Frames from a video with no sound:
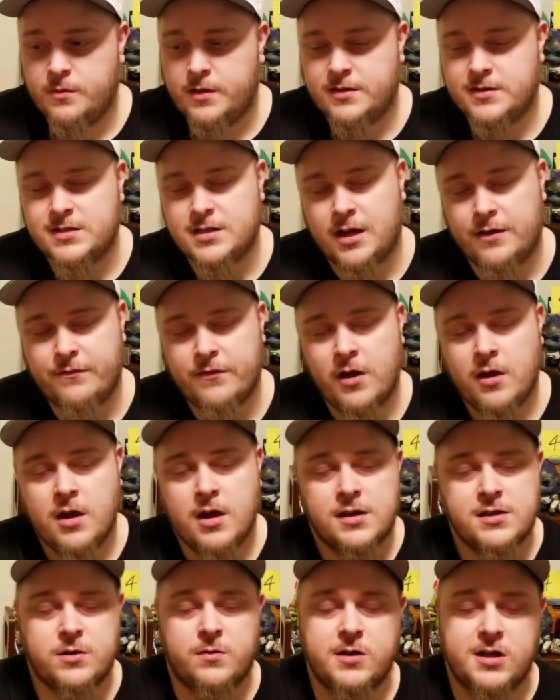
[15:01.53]
and stuff.
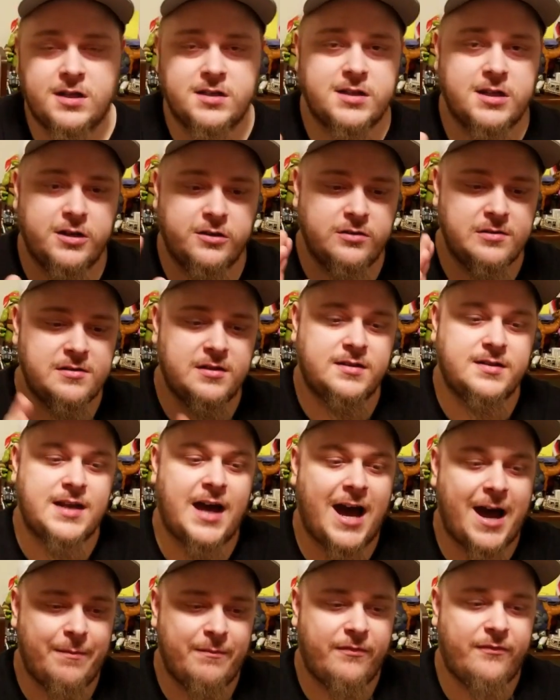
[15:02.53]
So we're just going to do the
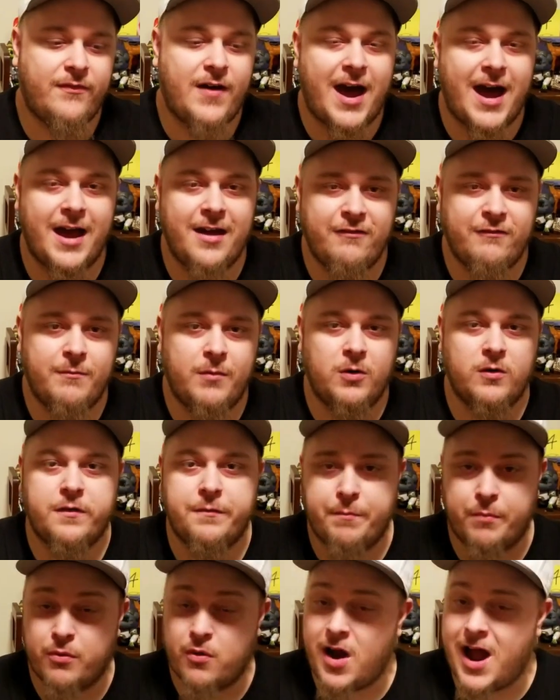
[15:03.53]
top 5
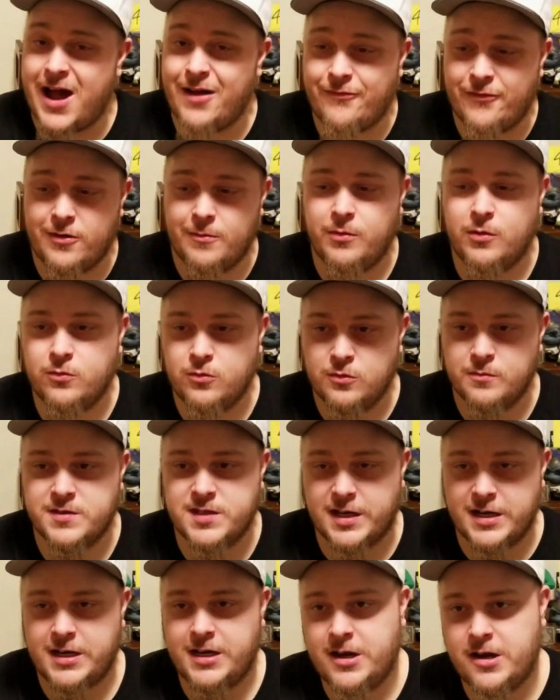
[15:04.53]
most profitable rooms
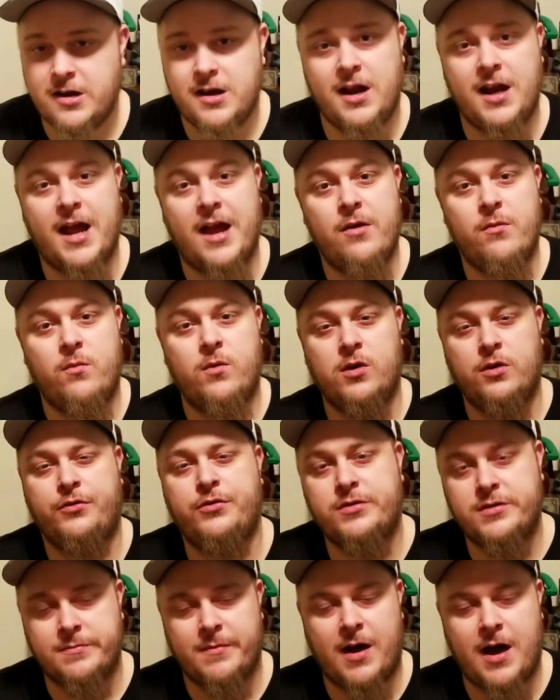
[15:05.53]
on here. And I will
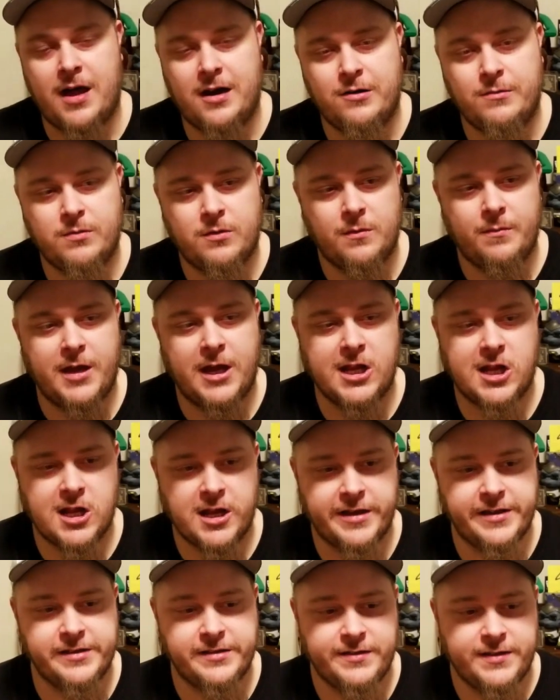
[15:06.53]
do some honorable
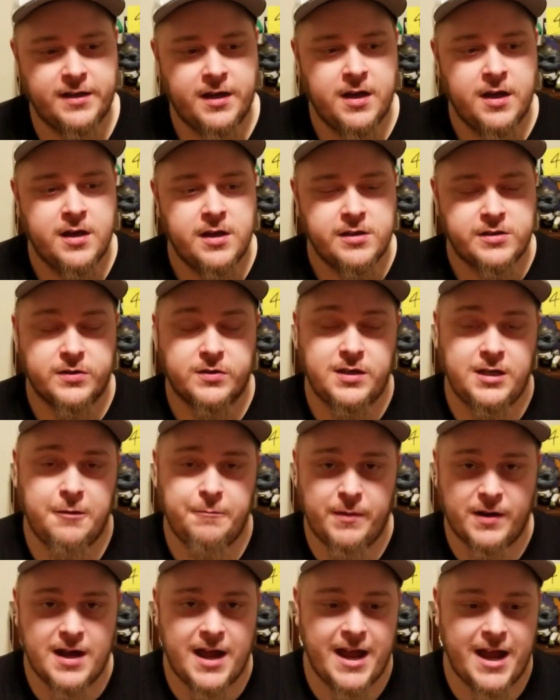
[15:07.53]
mentions. So
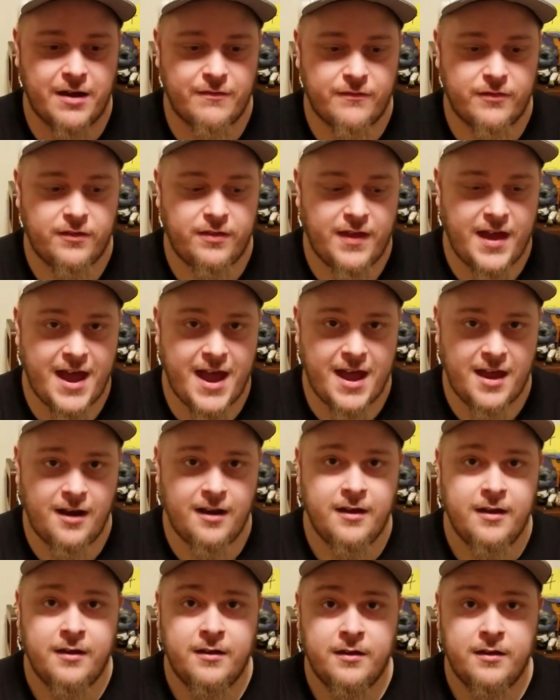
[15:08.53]
keep an eye out for that.